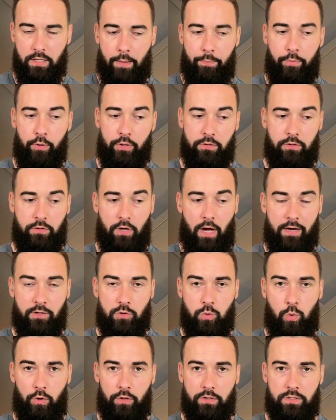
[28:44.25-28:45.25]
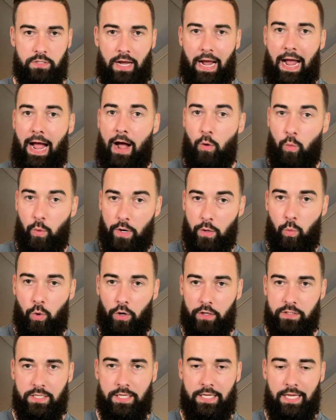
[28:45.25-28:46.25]
I put thought towards how we
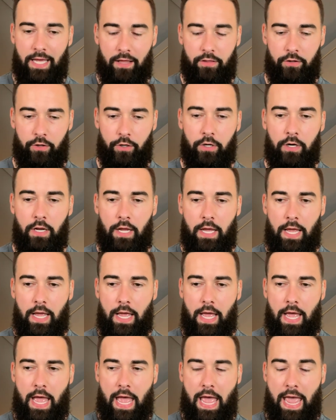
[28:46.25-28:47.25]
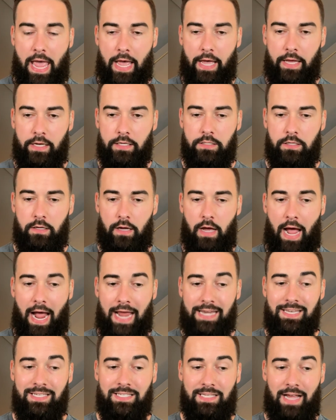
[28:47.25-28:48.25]
work together, and
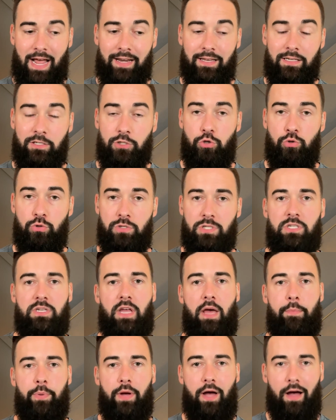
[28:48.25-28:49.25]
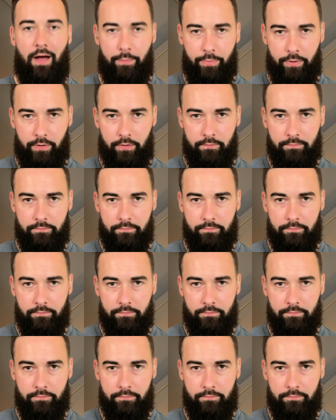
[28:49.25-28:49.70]
I decided to step up.